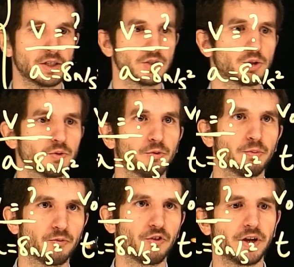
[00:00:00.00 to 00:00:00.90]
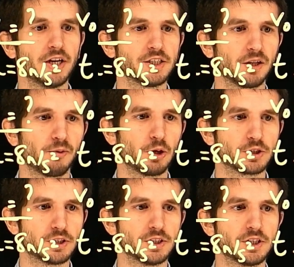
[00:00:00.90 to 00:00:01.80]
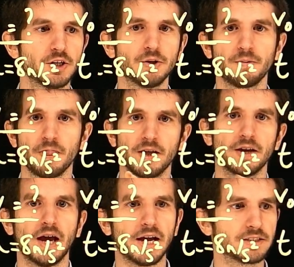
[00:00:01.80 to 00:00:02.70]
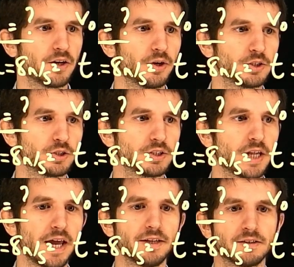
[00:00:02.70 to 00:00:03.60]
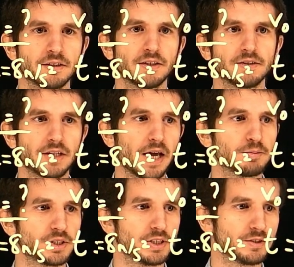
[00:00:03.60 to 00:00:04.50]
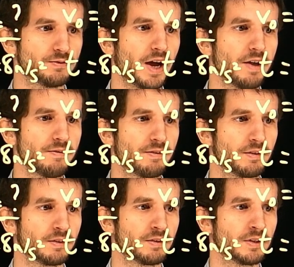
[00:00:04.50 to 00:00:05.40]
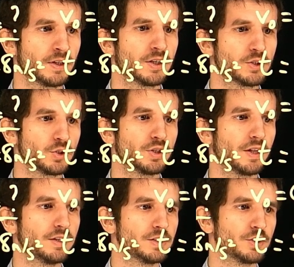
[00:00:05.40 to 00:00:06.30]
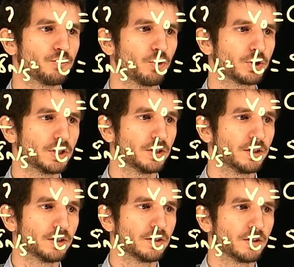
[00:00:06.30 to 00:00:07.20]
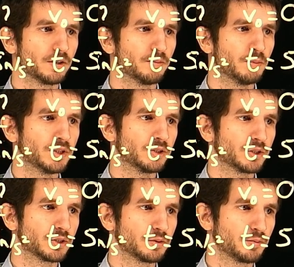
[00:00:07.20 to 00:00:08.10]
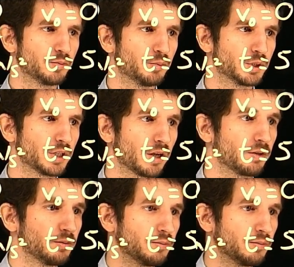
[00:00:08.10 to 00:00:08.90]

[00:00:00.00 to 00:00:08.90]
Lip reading: So the initial velocity is 0, acceleration is 8, times is 5, so then this is 40 meters per second.